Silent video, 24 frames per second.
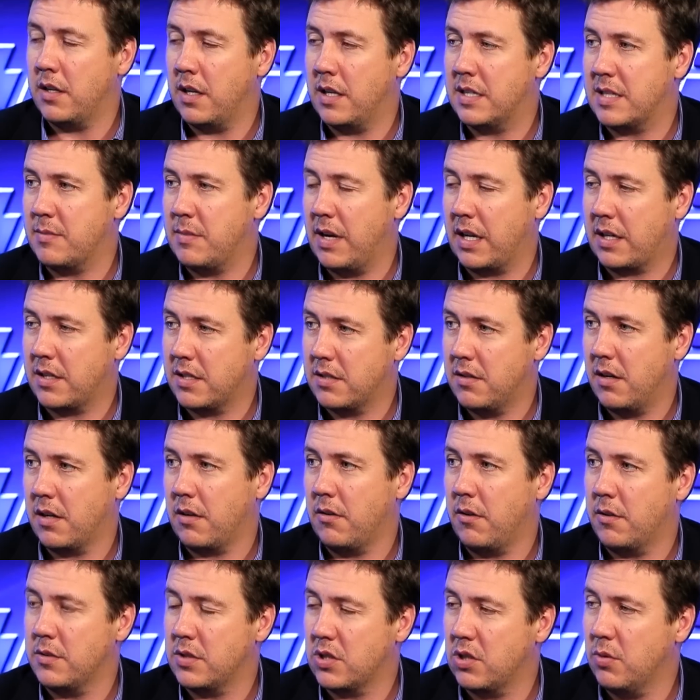needs to make
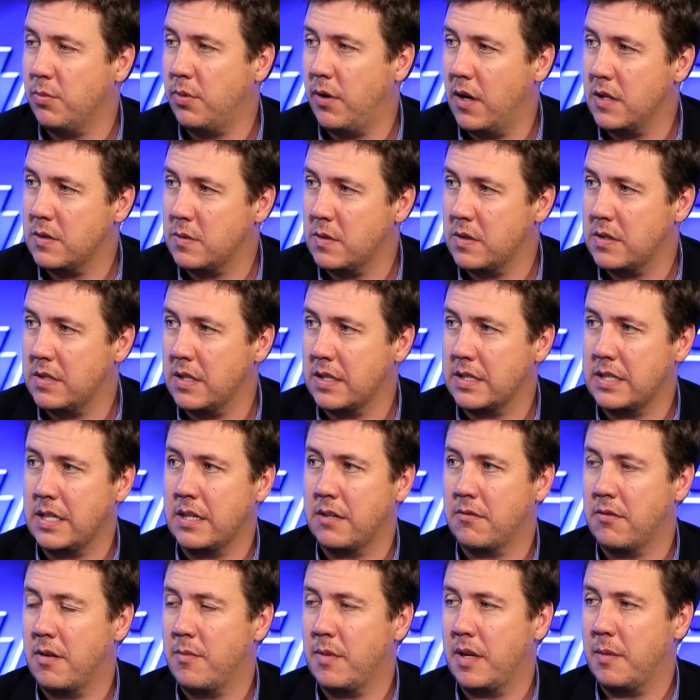psychological blows with
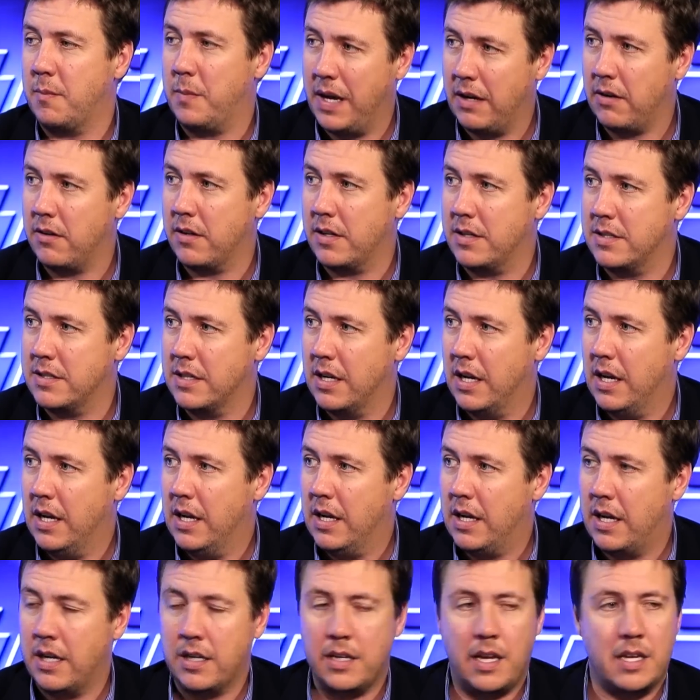63-metre penalties.
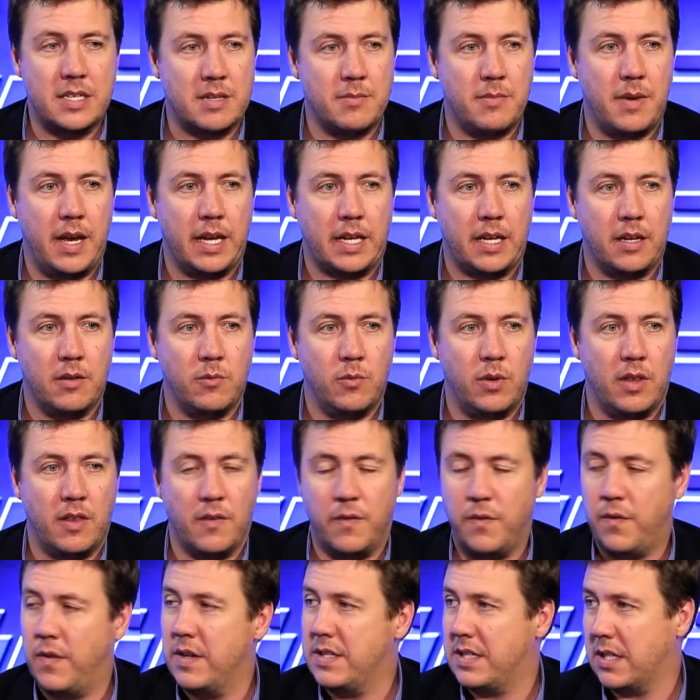It needs to make it with a
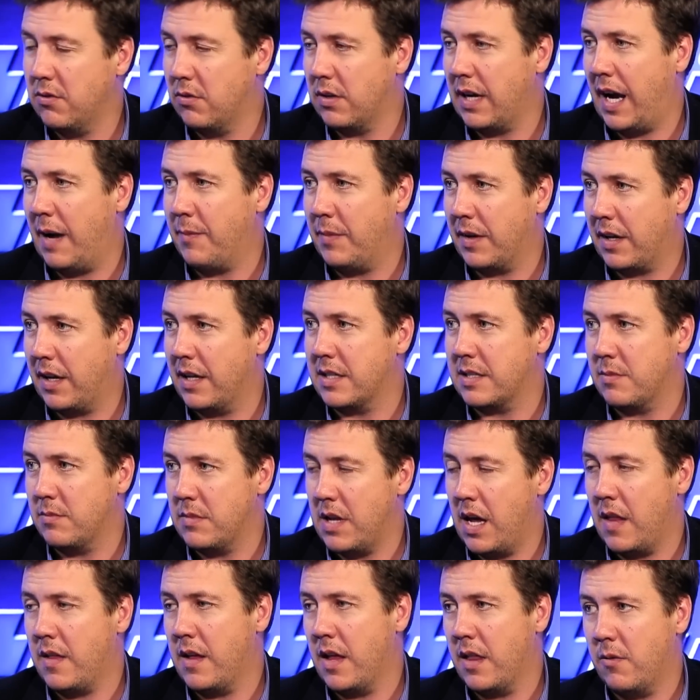physical game that gets them
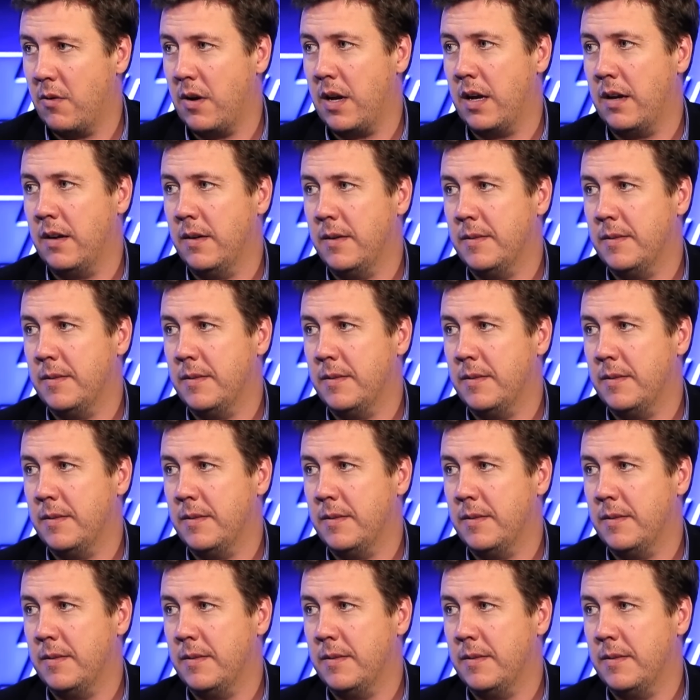down the other end.